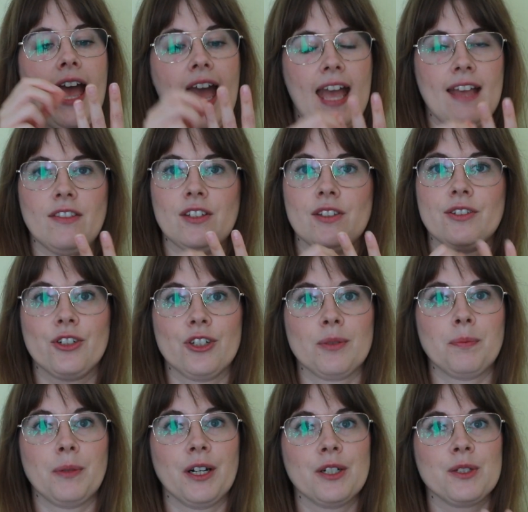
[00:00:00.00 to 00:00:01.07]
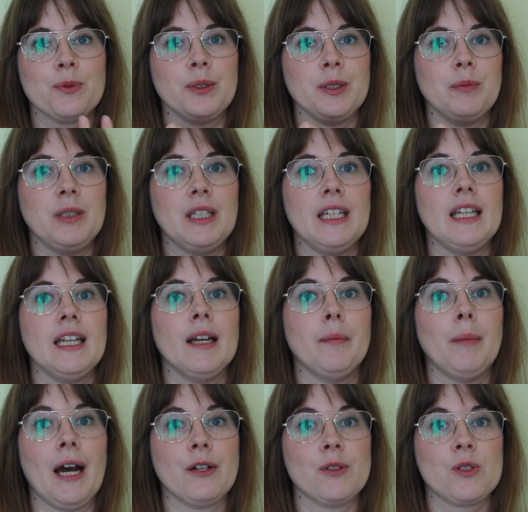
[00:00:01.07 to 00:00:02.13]
and the third part will be
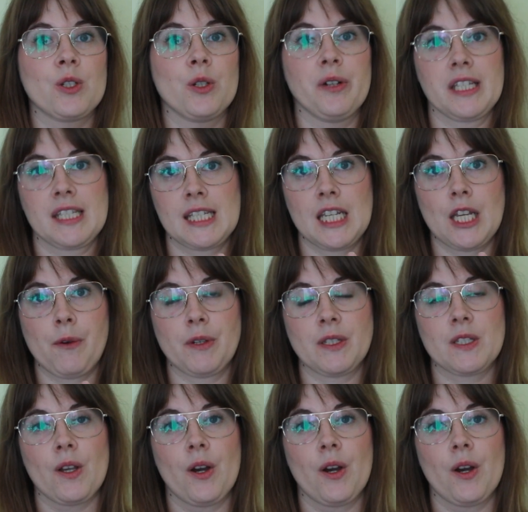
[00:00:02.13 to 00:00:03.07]
about sewing sequins